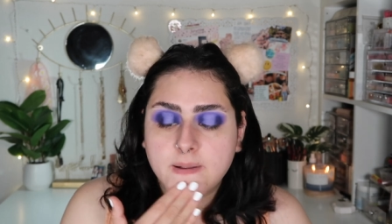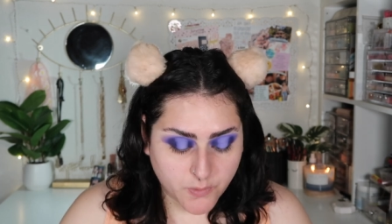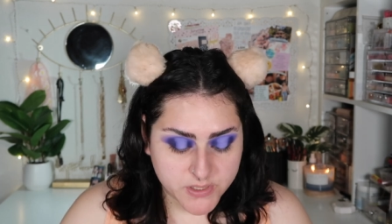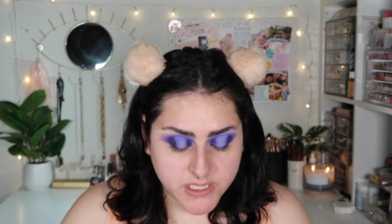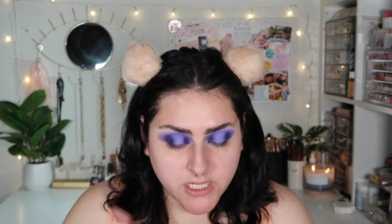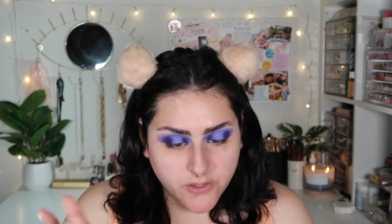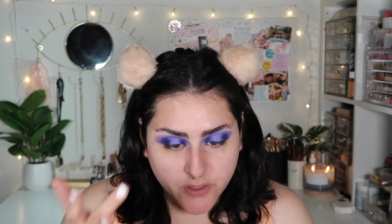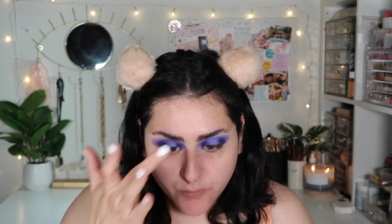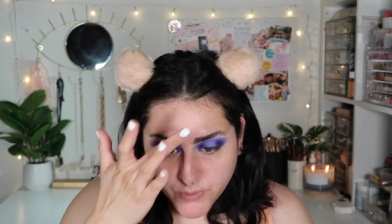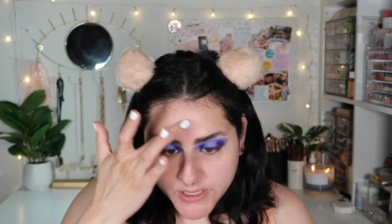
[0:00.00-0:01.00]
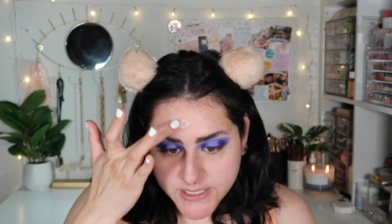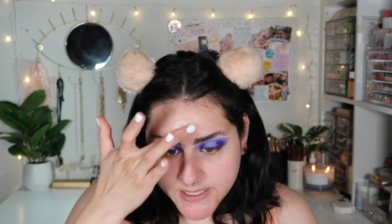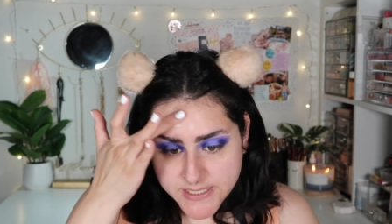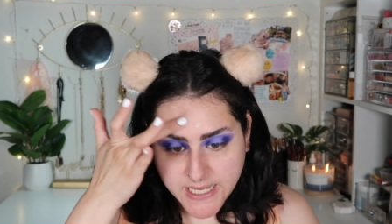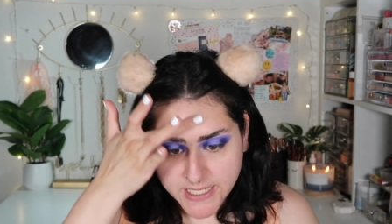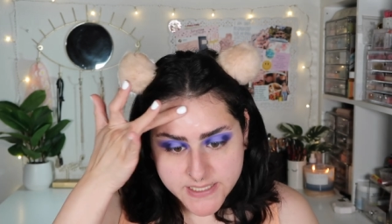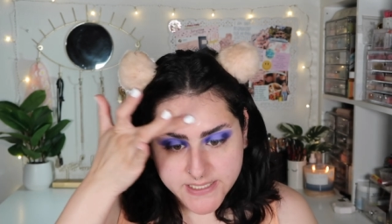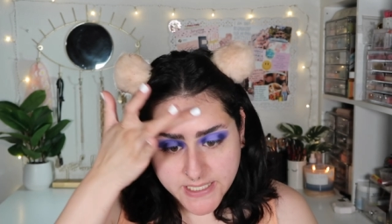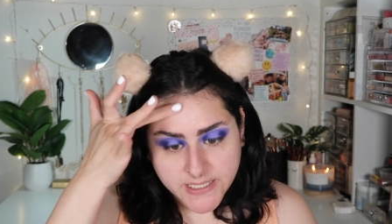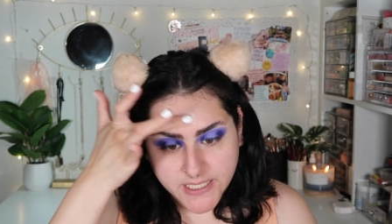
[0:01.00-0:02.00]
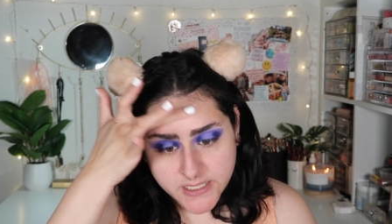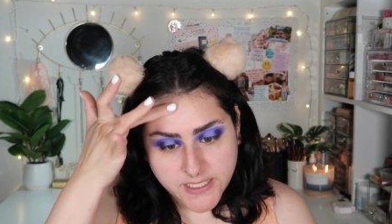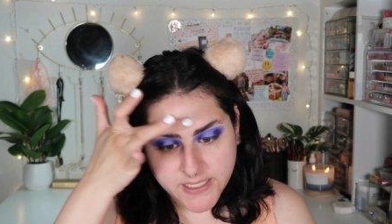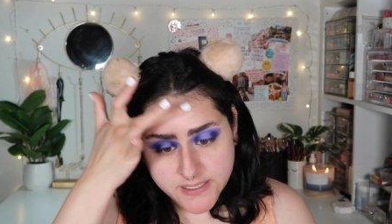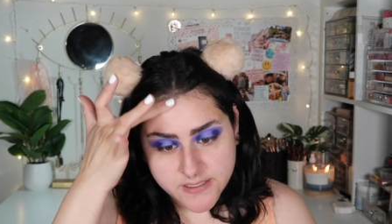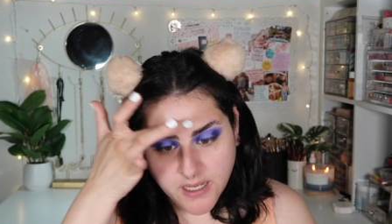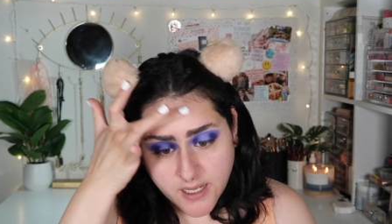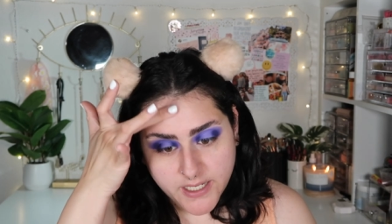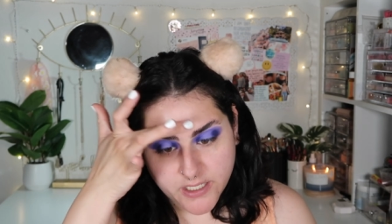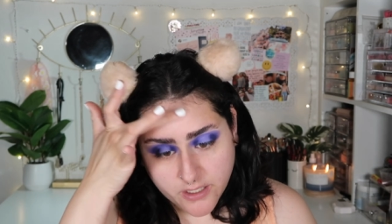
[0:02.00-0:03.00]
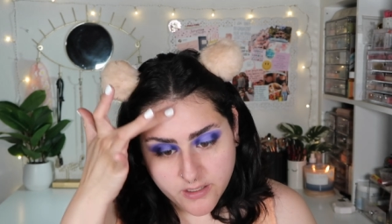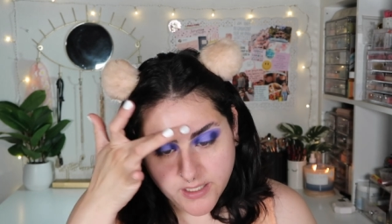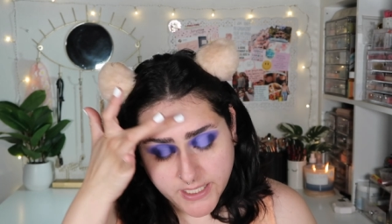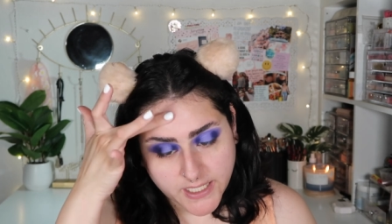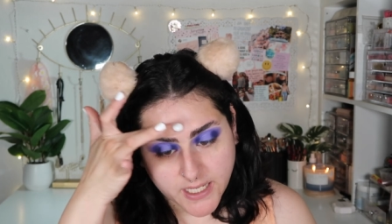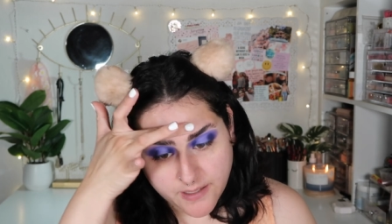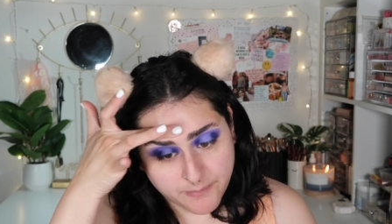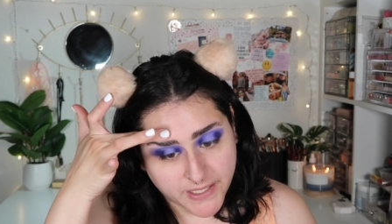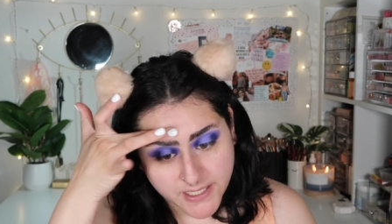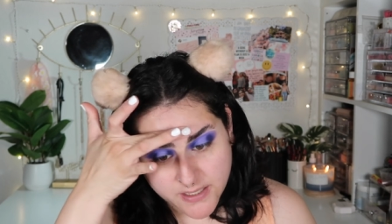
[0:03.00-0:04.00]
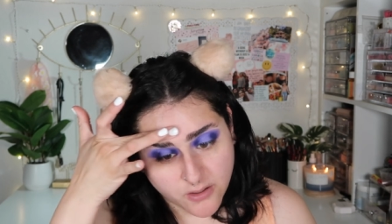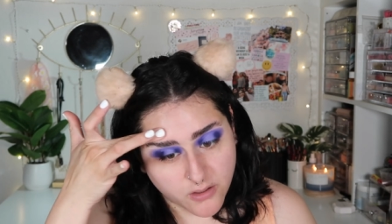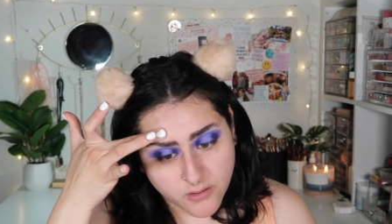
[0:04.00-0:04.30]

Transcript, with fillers: There was another witness that said that he saw an, like a man